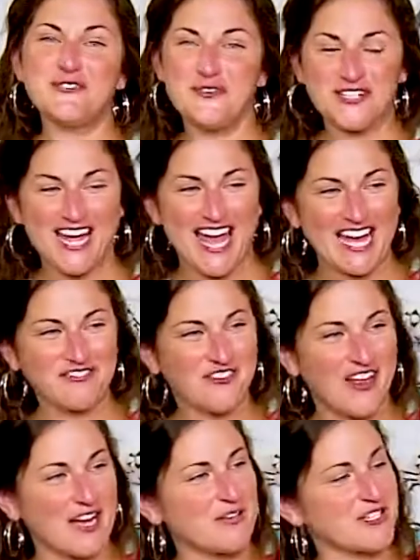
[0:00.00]
want to add
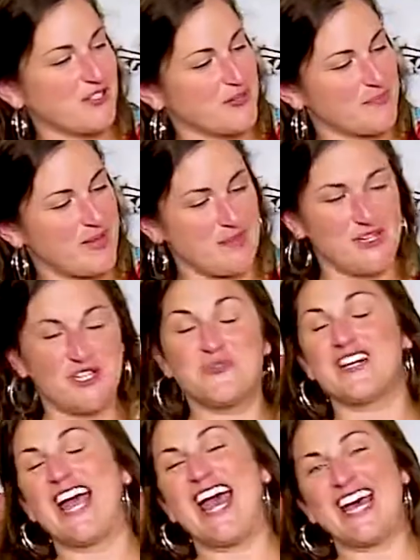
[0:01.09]
flowers or maybe you
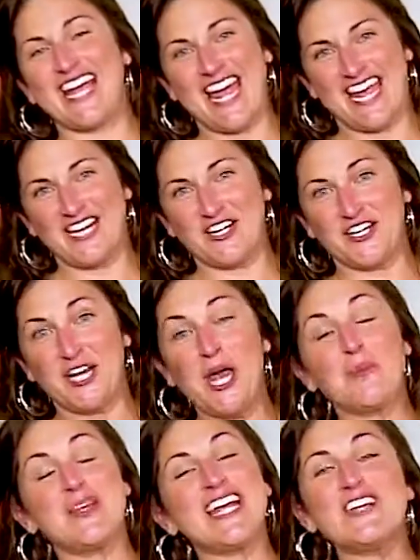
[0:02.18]
want to add a hanger.
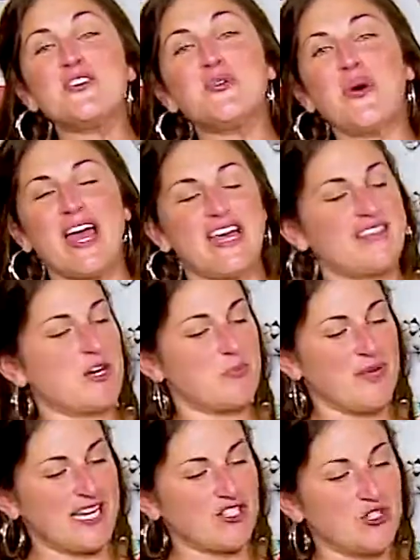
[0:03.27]
But either way, they'll
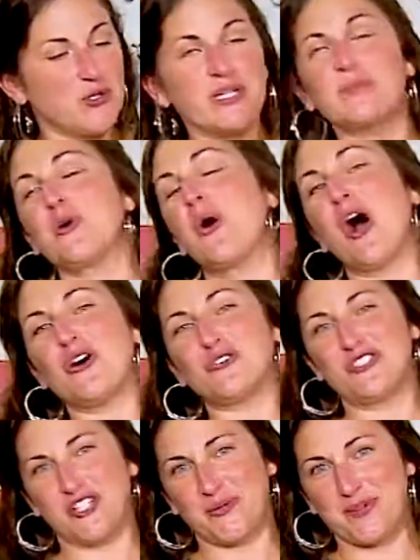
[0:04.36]
be enjoyable all
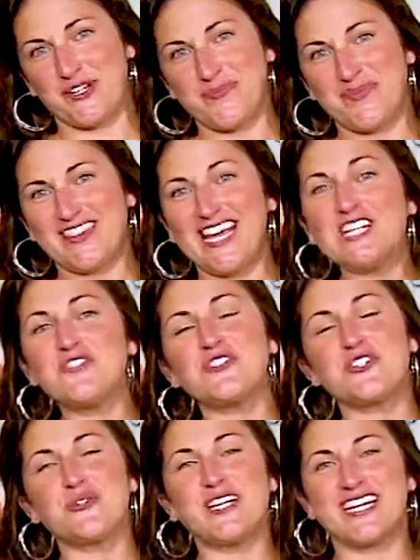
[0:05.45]
summer. Thanks for
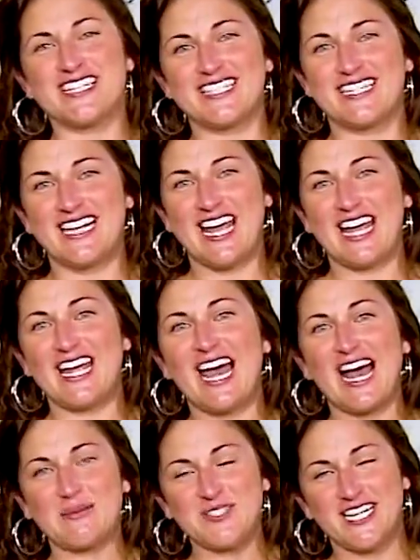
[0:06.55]
joining us today.
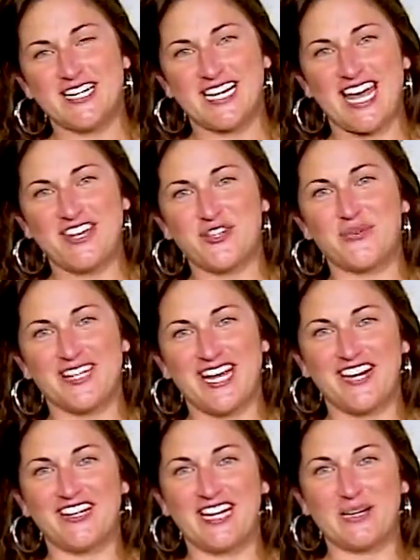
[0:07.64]
I'm Sarah Gaither with
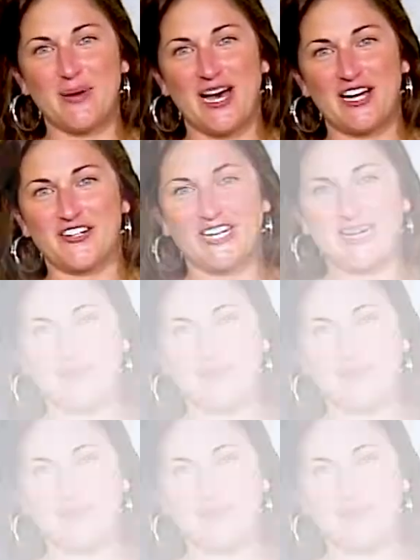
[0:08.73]
Carolina Pottery.